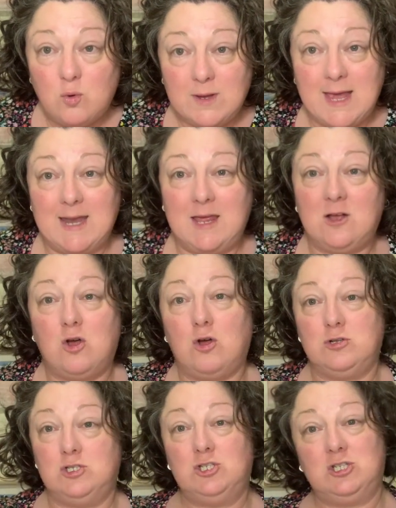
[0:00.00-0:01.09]
organic
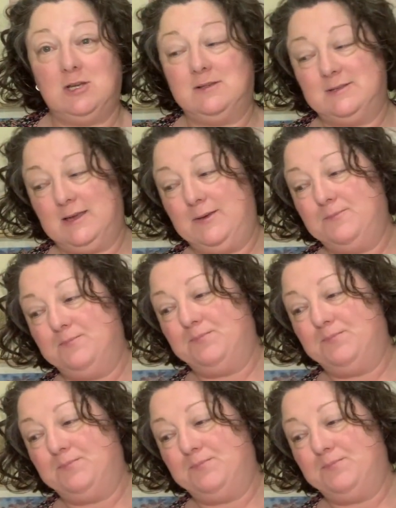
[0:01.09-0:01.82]
cotton jersey.